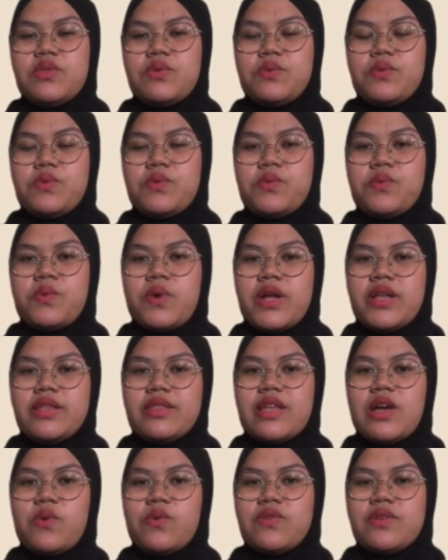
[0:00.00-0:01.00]
to
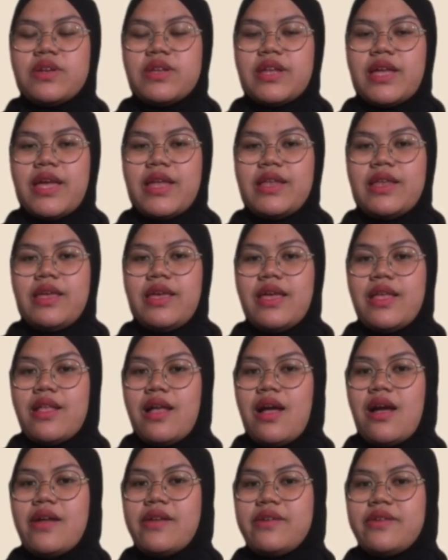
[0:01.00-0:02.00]

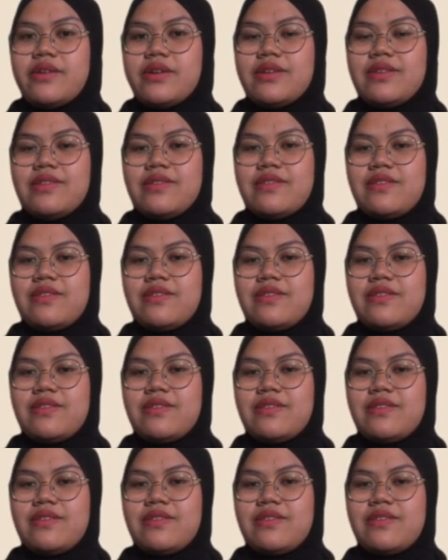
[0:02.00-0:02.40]
1,800